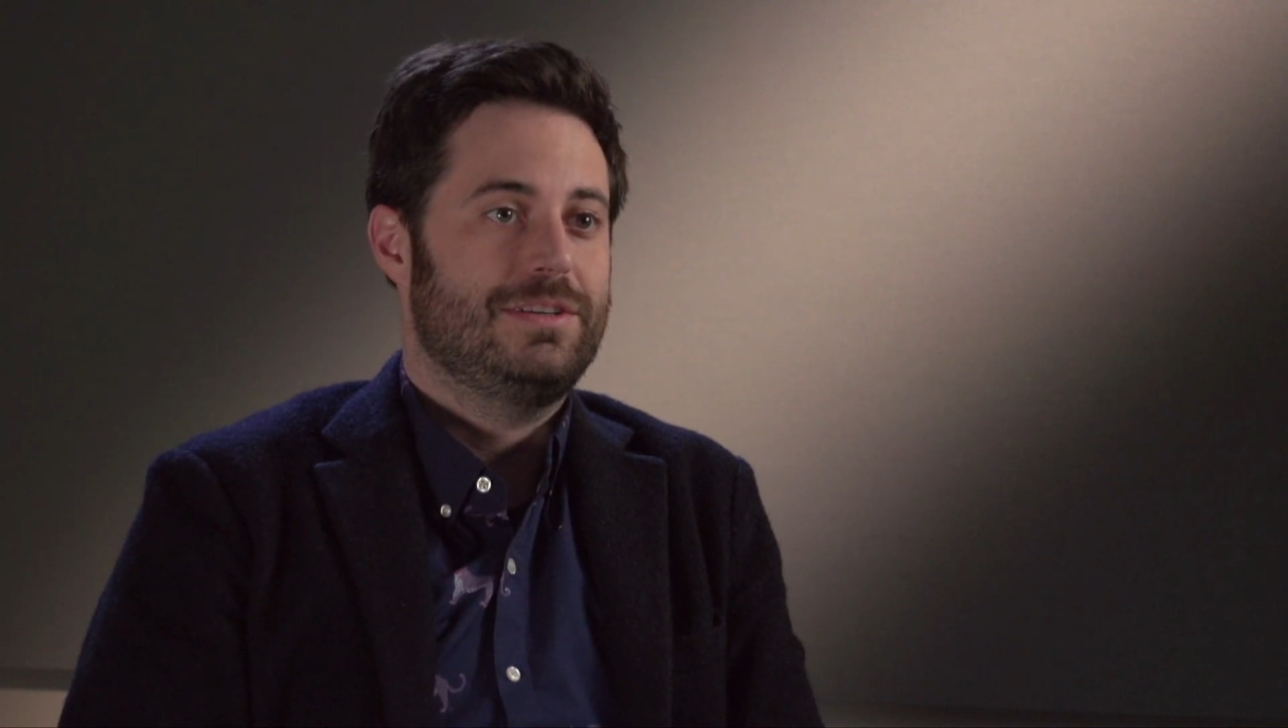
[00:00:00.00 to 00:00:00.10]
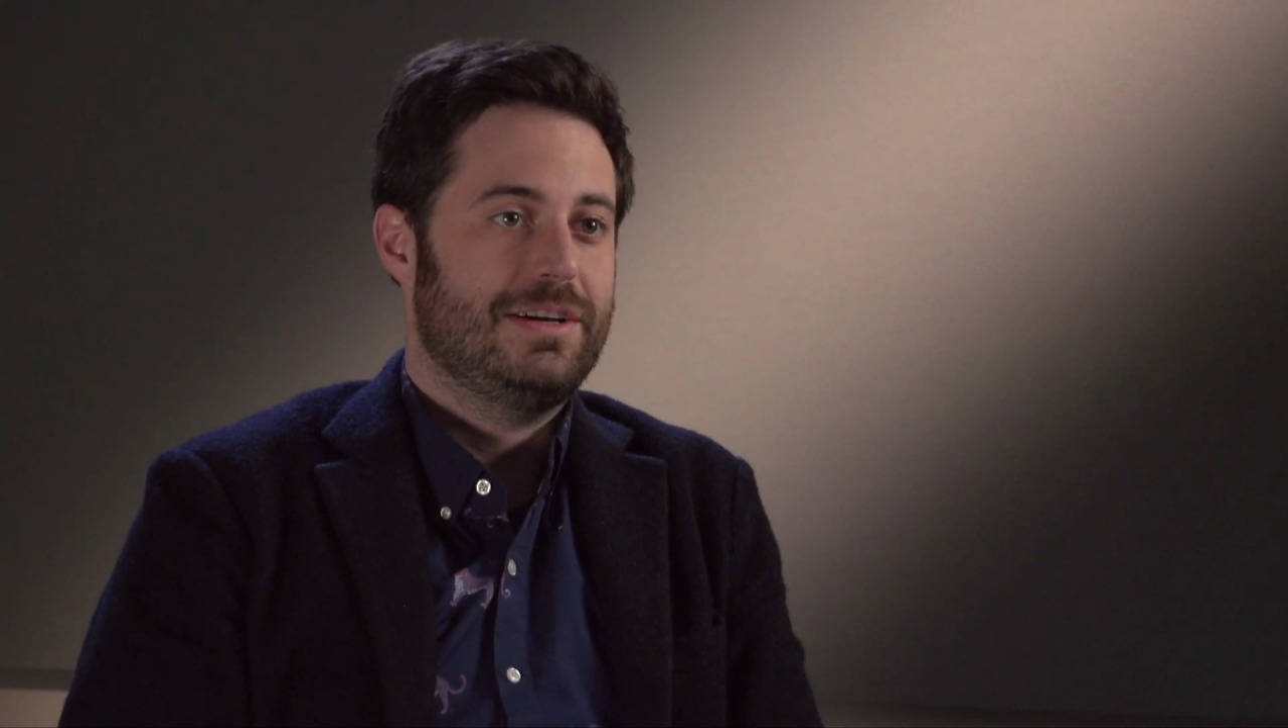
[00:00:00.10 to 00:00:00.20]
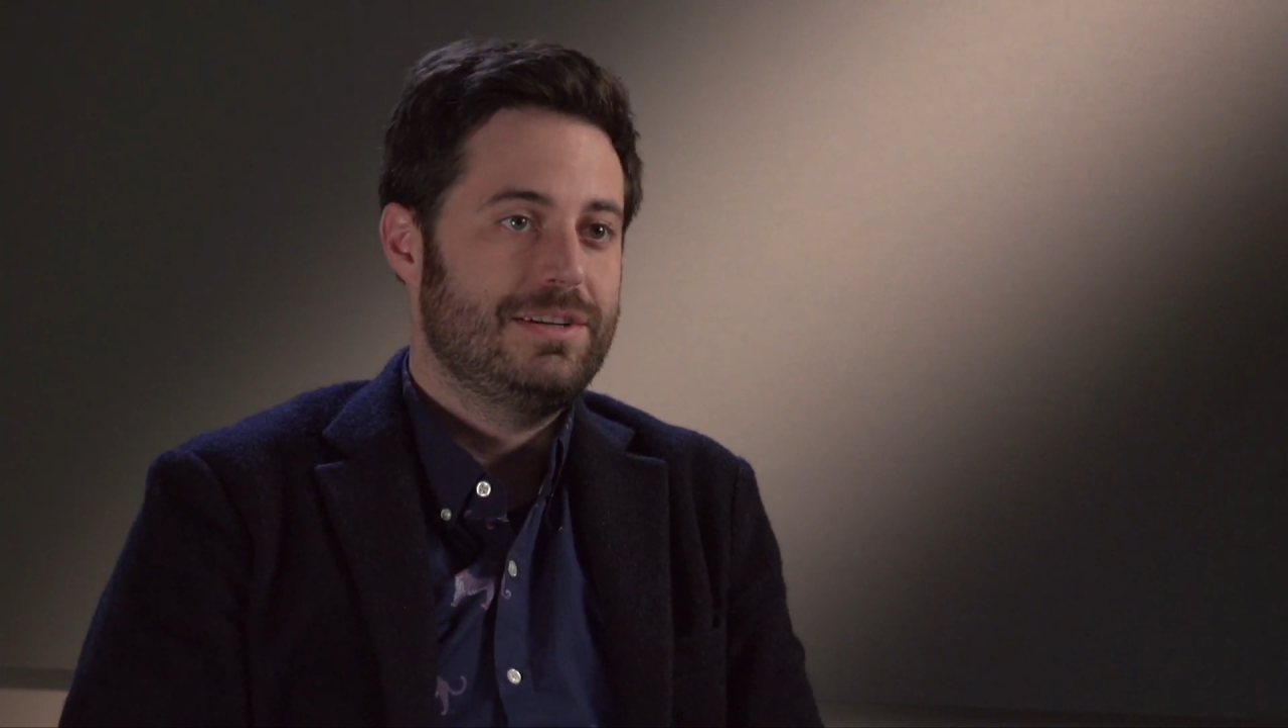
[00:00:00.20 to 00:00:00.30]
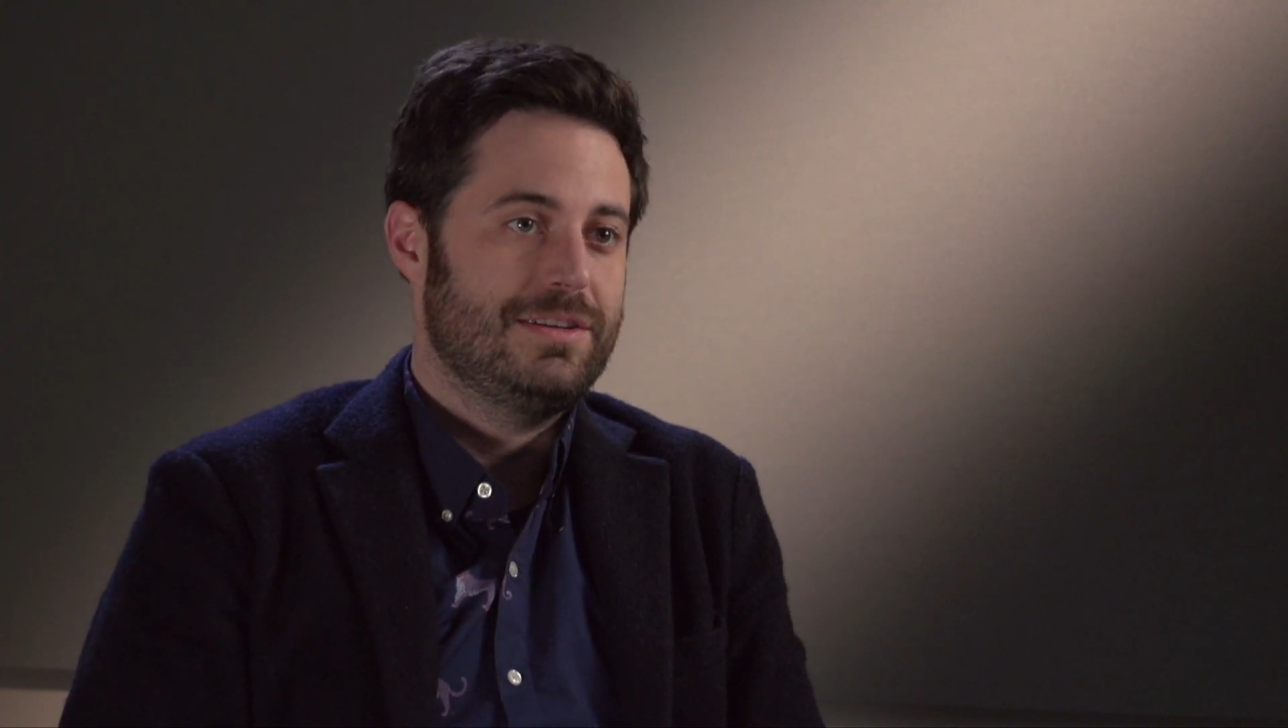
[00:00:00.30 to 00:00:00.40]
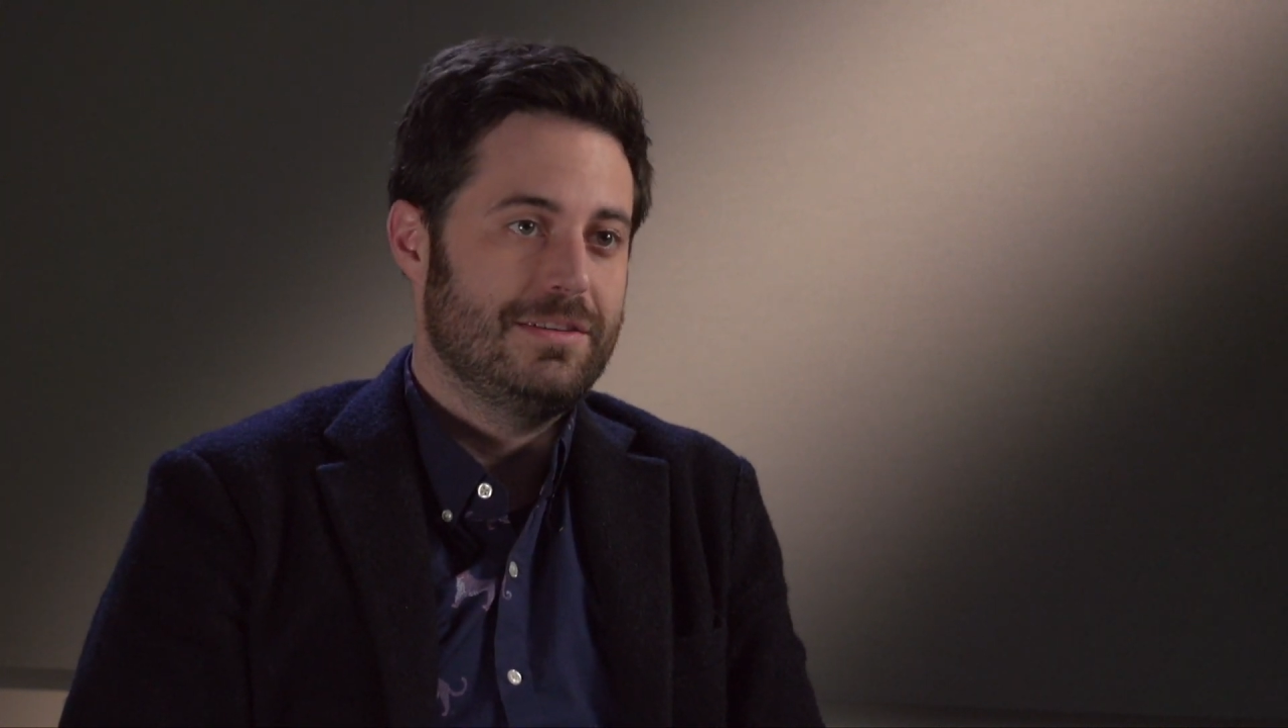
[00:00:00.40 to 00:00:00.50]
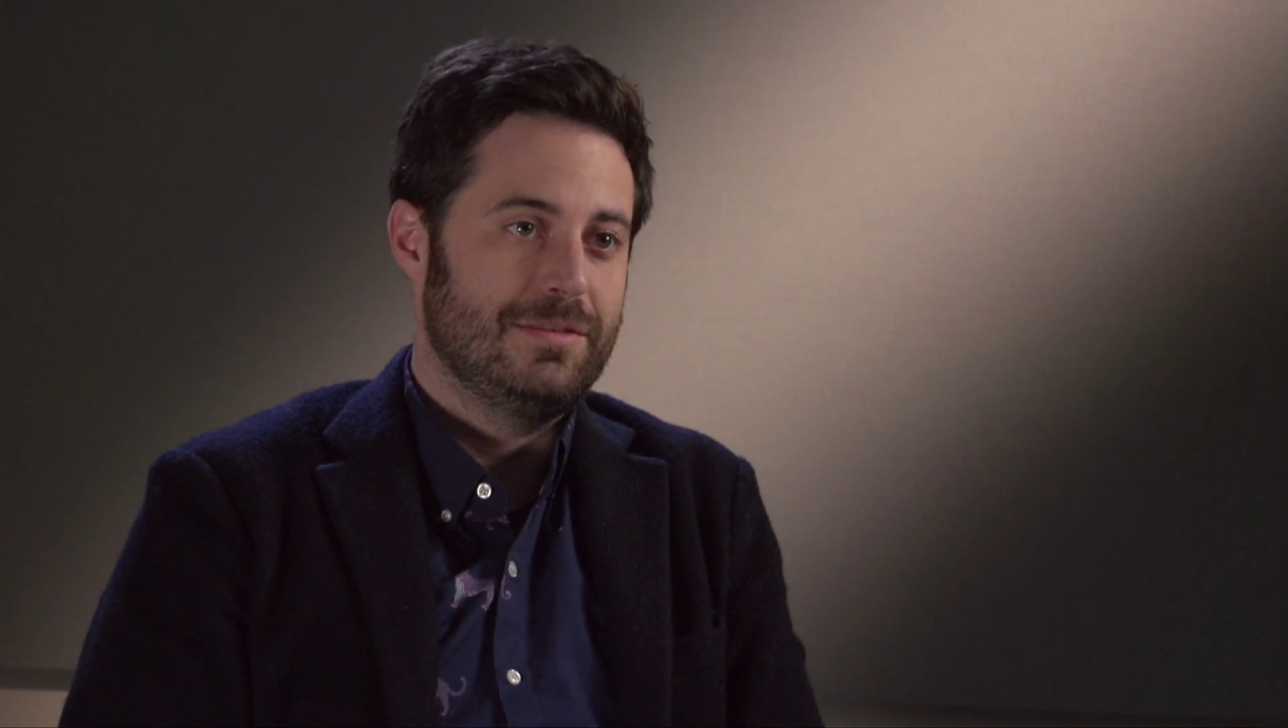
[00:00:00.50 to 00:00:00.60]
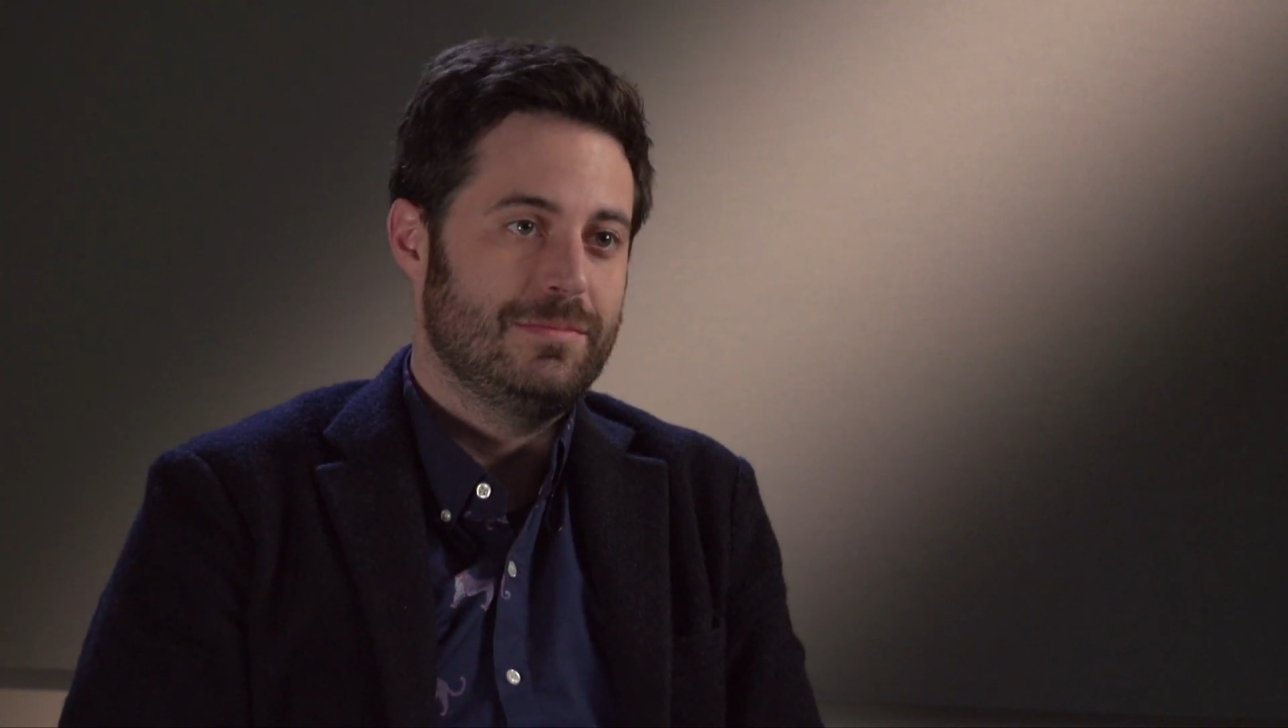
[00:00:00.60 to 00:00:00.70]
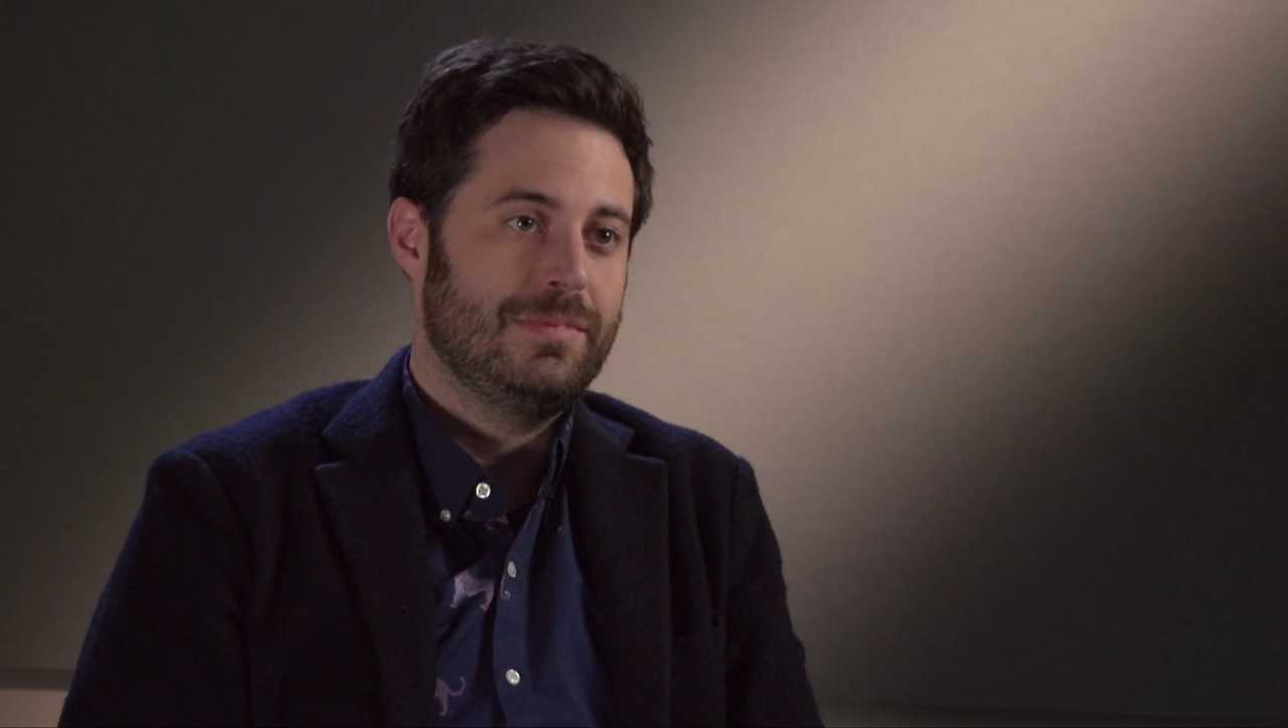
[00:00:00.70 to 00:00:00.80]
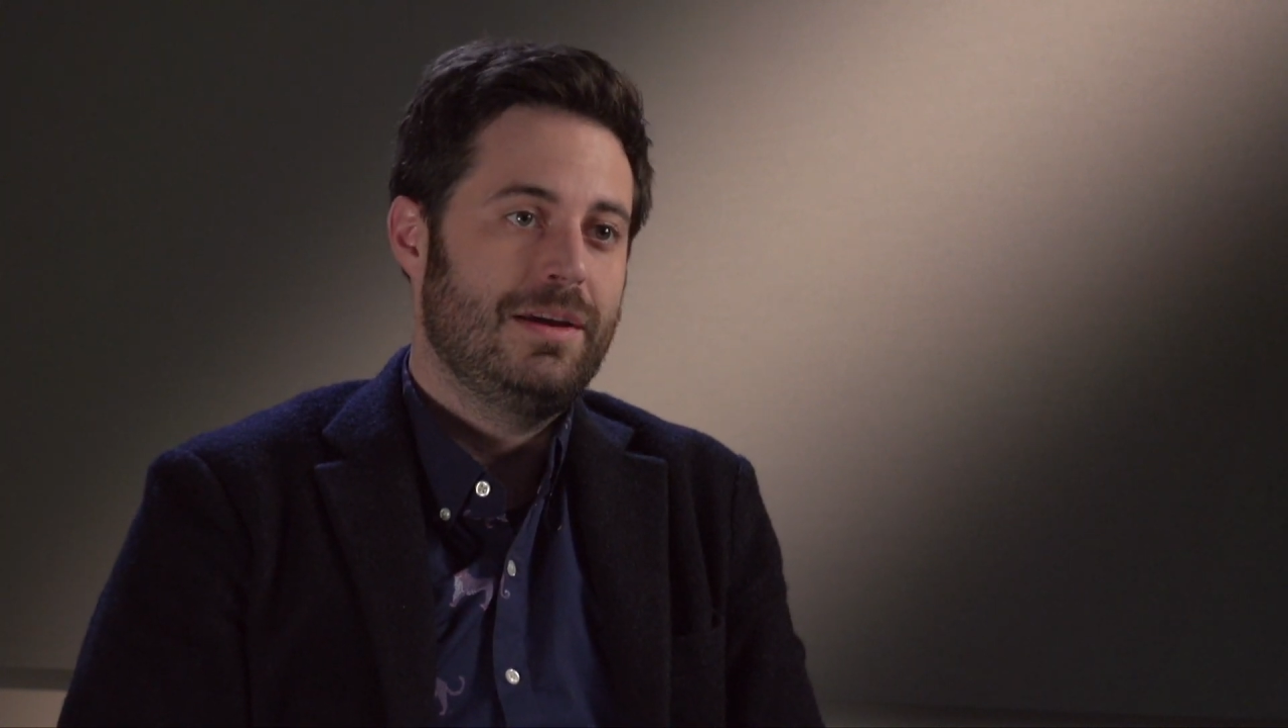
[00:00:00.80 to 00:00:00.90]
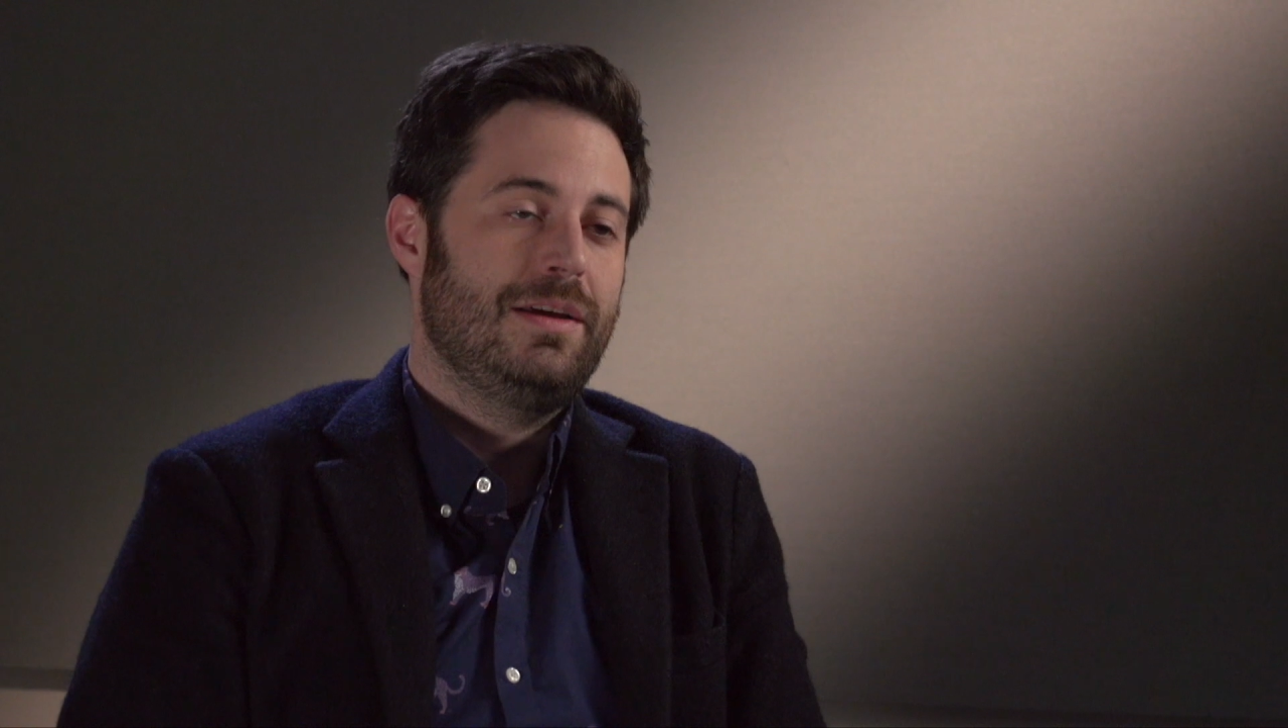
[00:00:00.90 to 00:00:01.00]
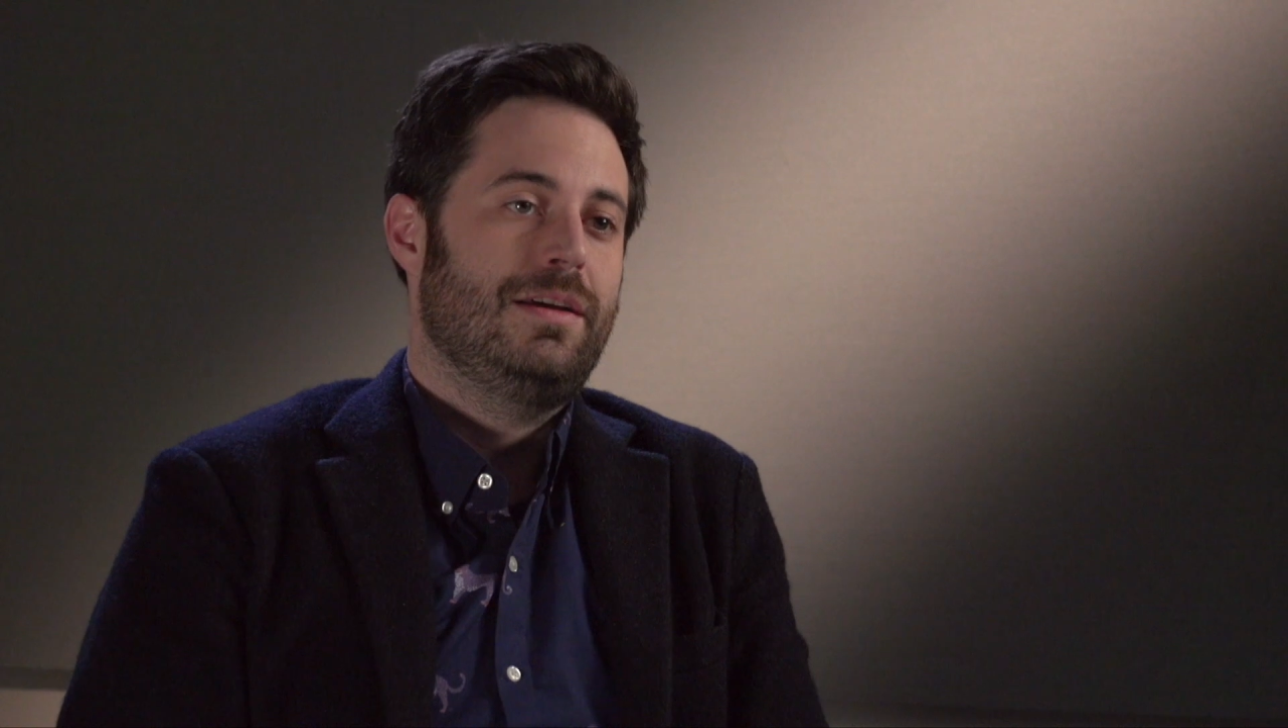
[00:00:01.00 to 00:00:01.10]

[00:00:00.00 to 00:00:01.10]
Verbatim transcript: touch them.